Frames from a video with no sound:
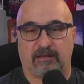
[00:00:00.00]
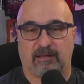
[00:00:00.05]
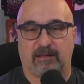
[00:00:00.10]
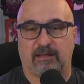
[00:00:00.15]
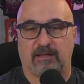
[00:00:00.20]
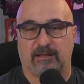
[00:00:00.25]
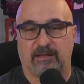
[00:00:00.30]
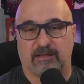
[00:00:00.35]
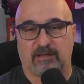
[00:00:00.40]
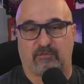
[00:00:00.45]

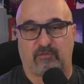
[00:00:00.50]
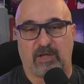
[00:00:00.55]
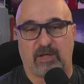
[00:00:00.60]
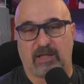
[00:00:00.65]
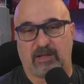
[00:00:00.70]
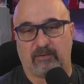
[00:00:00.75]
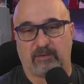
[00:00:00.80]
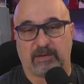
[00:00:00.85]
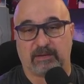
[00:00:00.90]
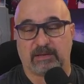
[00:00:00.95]
the
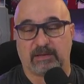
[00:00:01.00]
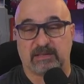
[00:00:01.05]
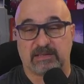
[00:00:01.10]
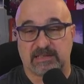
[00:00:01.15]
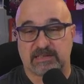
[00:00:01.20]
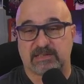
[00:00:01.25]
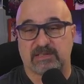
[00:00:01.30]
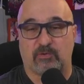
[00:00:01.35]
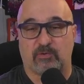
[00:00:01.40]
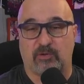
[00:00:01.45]
following. And this
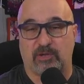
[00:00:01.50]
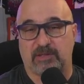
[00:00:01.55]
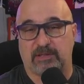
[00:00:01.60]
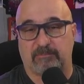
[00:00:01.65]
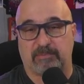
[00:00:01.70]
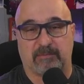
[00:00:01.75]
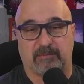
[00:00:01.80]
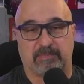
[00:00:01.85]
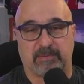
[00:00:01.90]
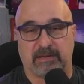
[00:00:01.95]
is according to
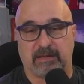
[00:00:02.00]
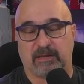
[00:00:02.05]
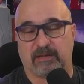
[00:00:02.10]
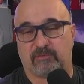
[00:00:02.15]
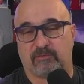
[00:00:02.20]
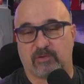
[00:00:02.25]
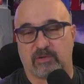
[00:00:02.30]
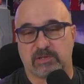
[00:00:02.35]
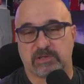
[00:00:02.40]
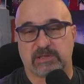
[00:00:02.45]
Puckpedia, of
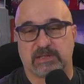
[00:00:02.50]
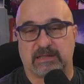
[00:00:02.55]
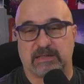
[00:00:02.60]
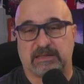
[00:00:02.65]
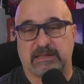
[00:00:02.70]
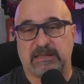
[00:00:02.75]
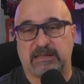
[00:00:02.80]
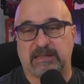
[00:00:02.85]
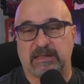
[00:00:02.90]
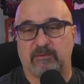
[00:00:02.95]
course. You get
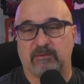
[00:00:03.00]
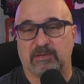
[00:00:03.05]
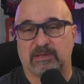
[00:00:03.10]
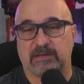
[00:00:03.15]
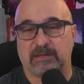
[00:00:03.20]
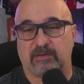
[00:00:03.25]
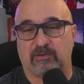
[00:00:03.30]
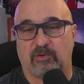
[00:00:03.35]
Geeky with Lindholm